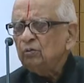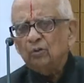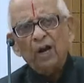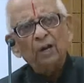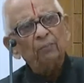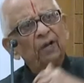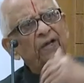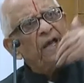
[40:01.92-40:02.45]
You
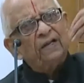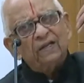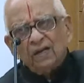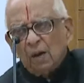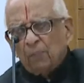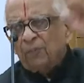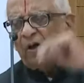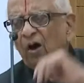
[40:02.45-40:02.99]
can't
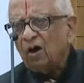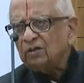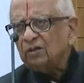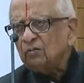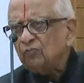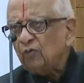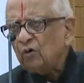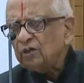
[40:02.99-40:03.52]
mechanically apply
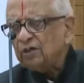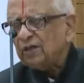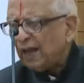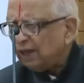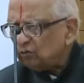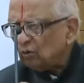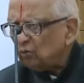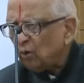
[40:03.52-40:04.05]
Article 14.
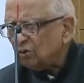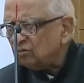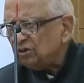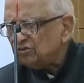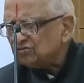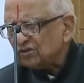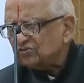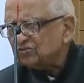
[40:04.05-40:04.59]
I don't want
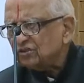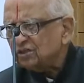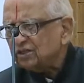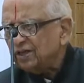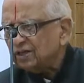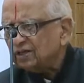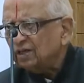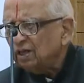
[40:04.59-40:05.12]
to discuss it
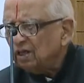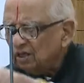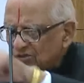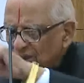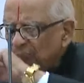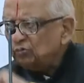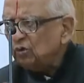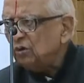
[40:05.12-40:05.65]
here.
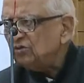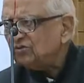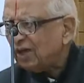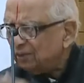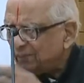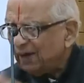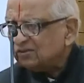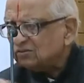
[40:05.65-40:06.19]
Sub judice,
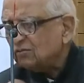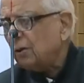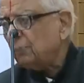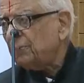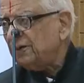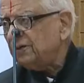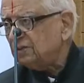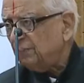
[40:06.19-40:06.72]
I am myself
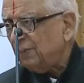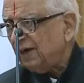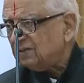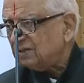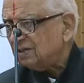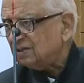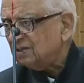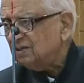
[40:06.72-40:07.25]
appearing the
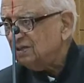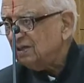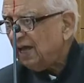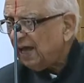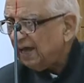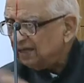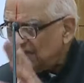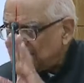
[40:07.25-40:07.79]
matter.
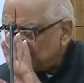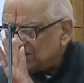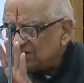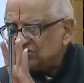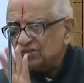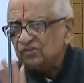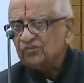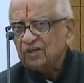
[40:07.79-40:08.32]
I have never
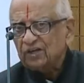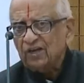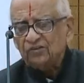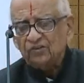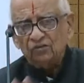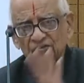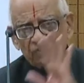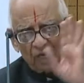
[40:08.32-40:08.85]
discussed a
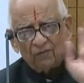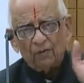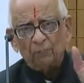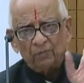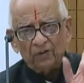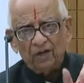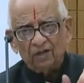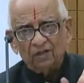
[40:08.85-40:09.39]
case in which I have
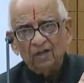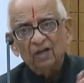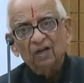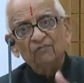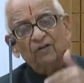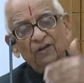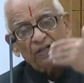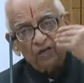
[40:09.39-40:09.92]
appeared.
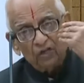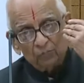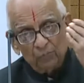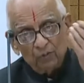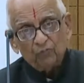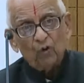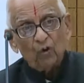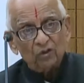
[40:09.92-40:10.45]
Whether it is
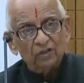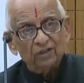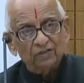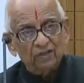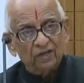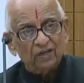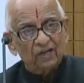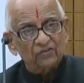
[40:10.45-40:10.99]
before
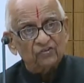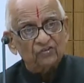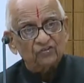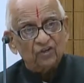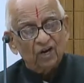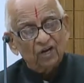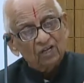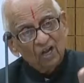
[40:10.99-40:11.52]
the, the case
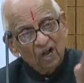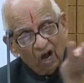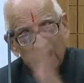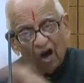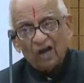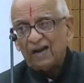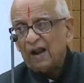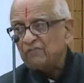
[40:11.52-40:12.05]
is heard
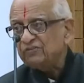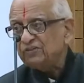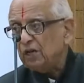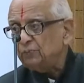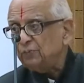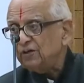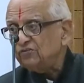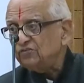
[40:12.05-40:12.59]
or after
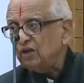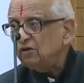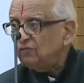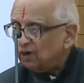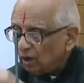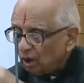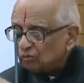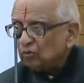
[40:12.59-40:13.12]
judgment is
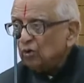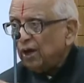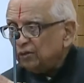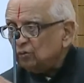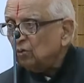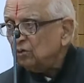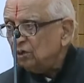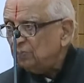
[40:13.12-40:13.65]
delivered also,
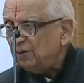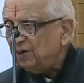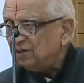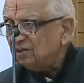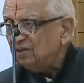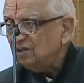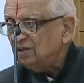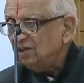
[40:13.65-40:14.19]
I don't debate.